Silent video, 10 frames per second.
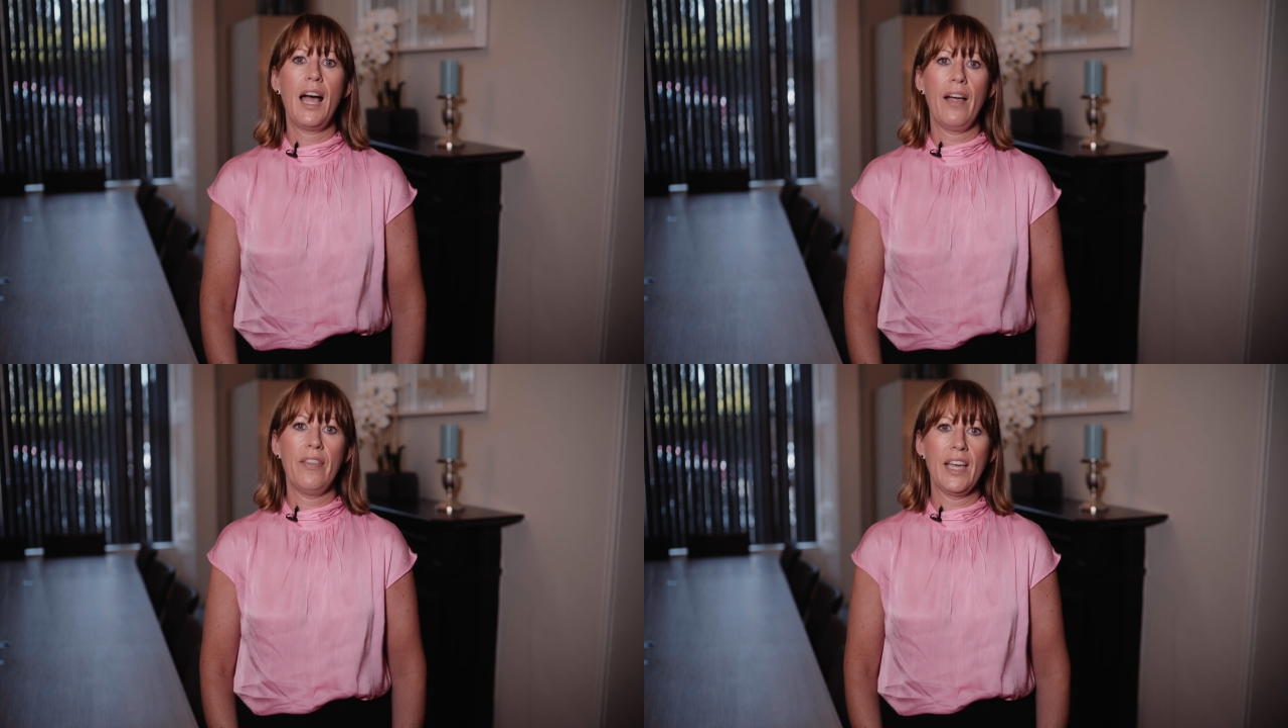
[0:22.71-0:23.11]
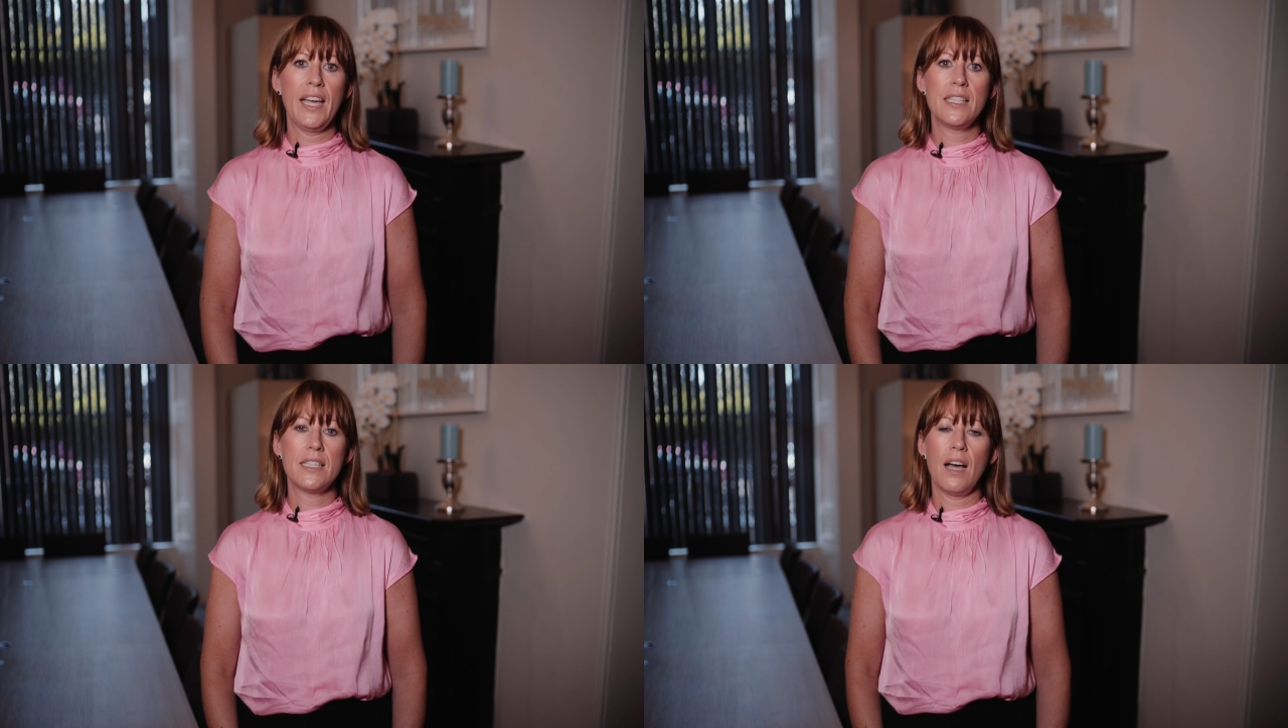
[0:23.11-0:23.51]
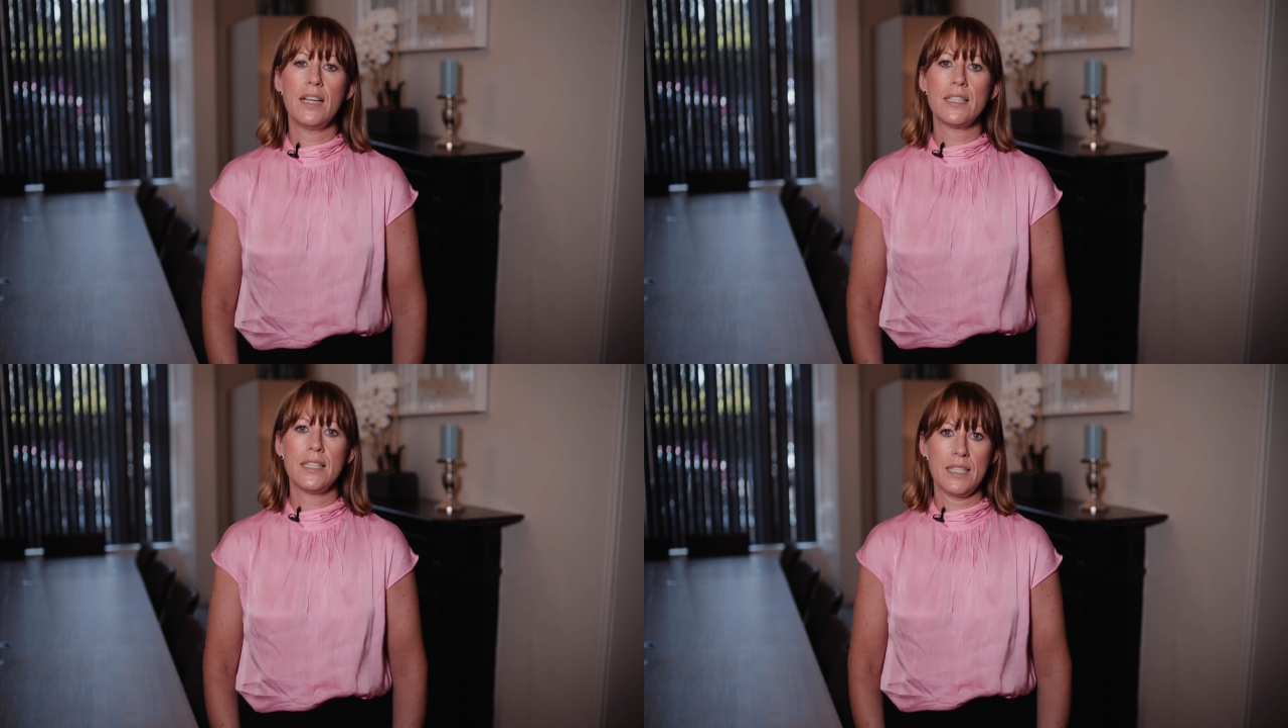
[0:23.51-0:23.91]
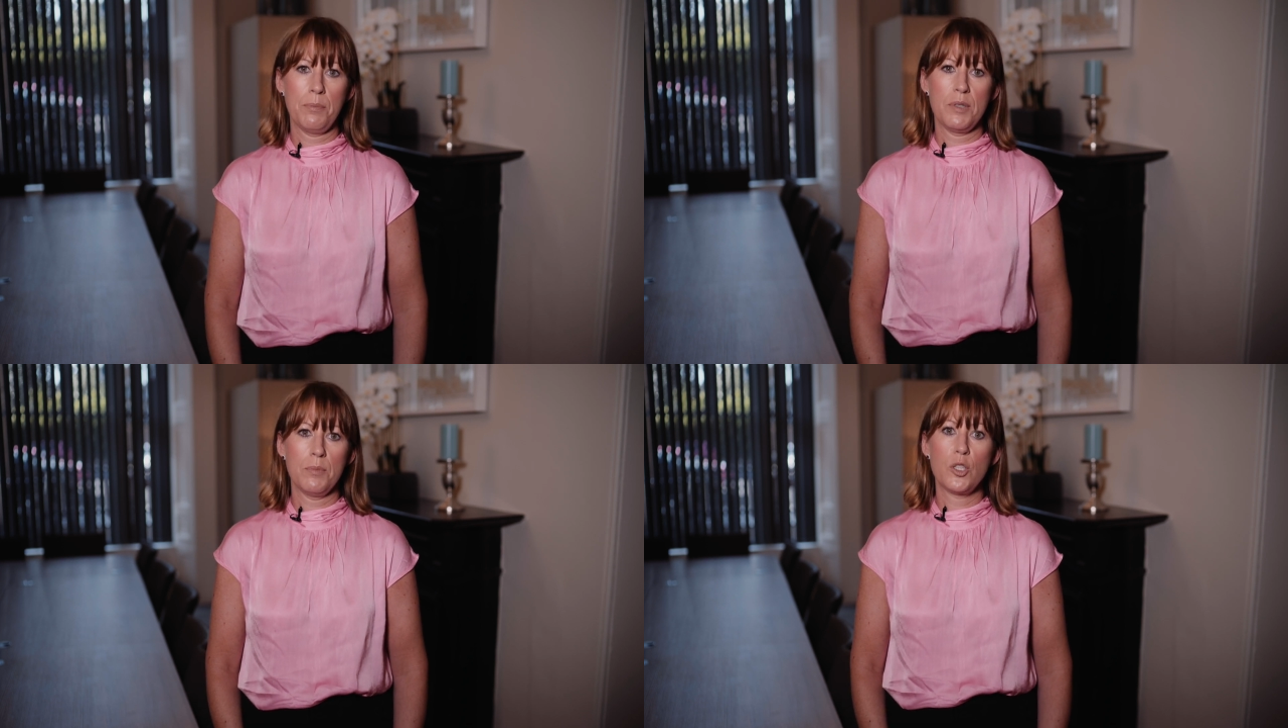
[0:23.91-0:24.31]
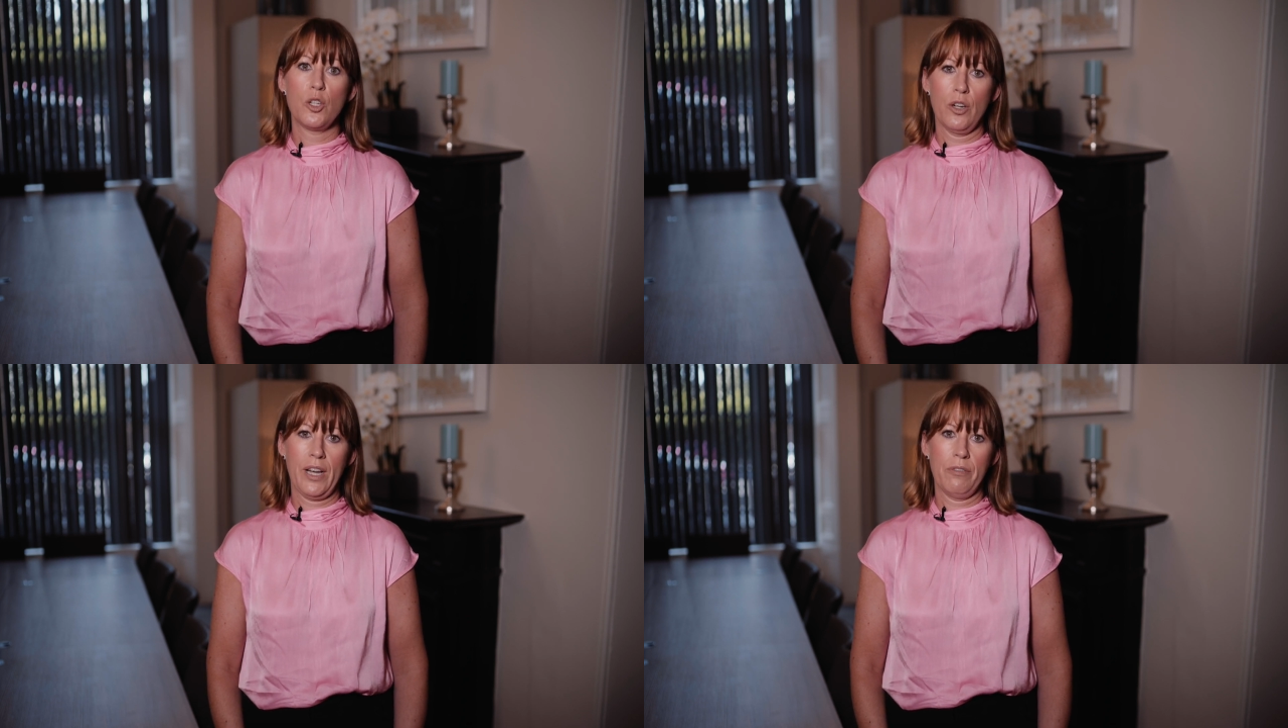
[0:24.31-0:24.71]
and the 8 signs and symptoms
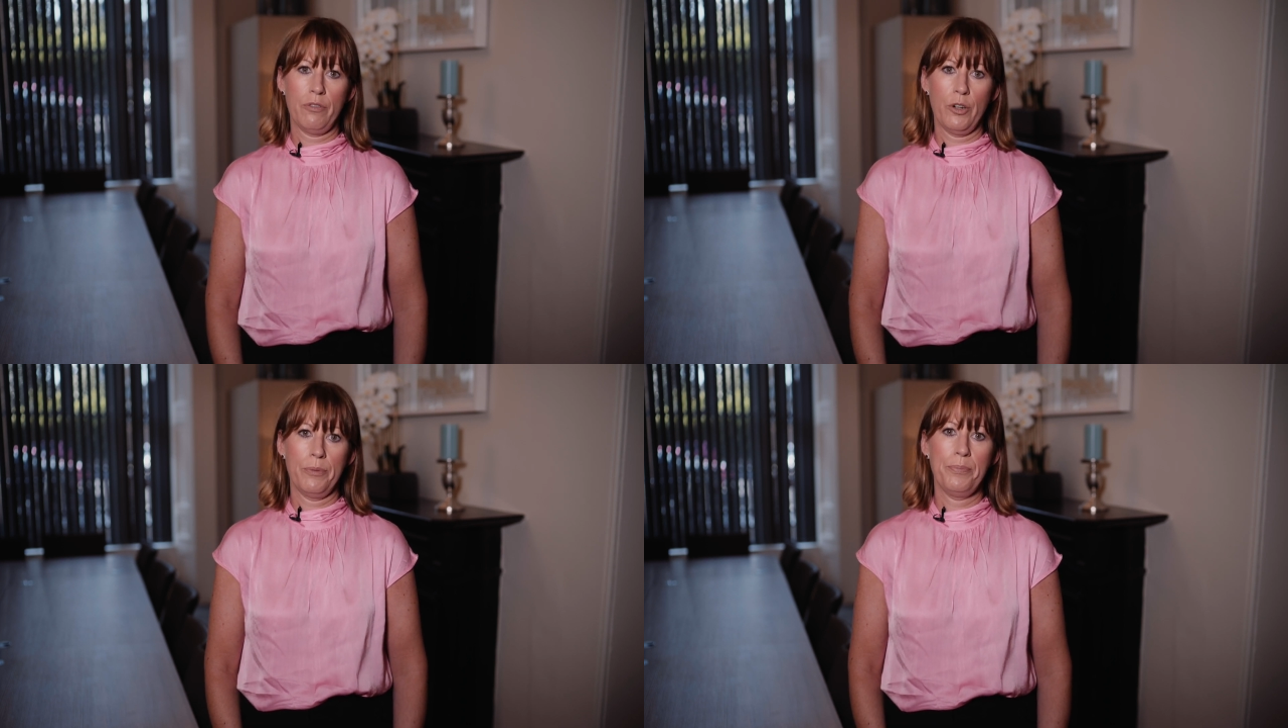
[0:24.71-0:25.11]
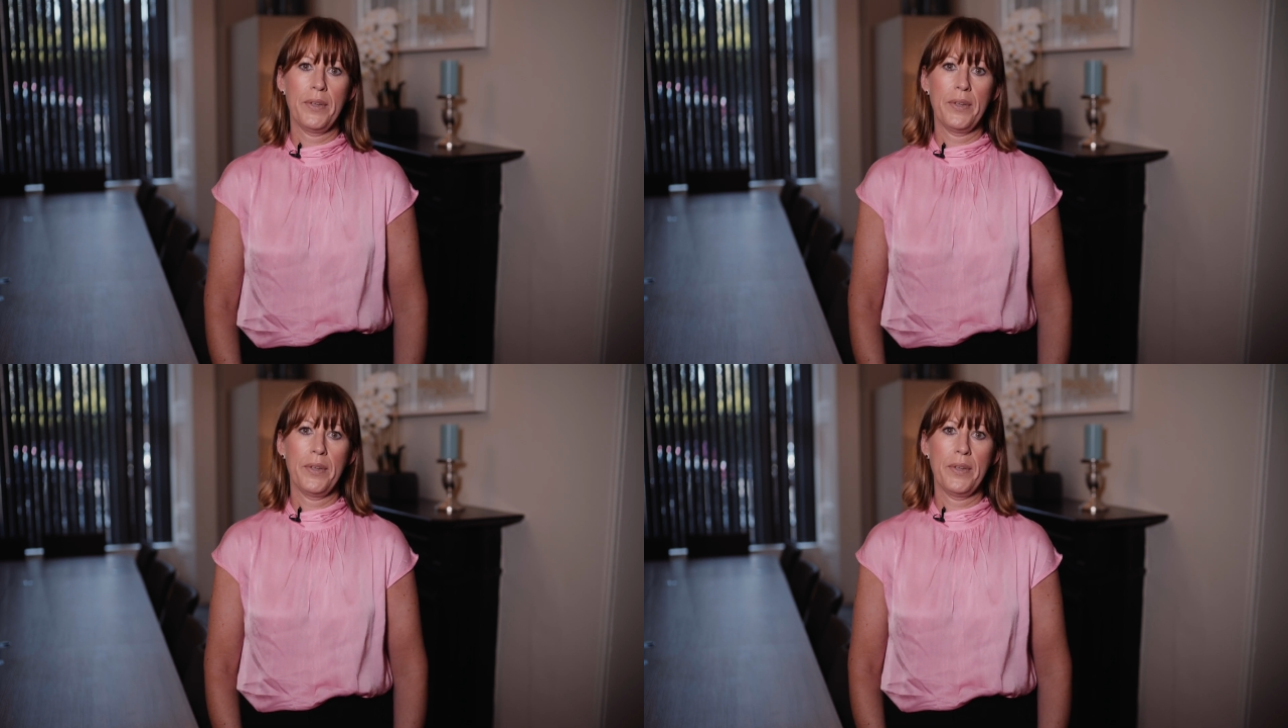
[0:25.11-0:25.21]
to look out for.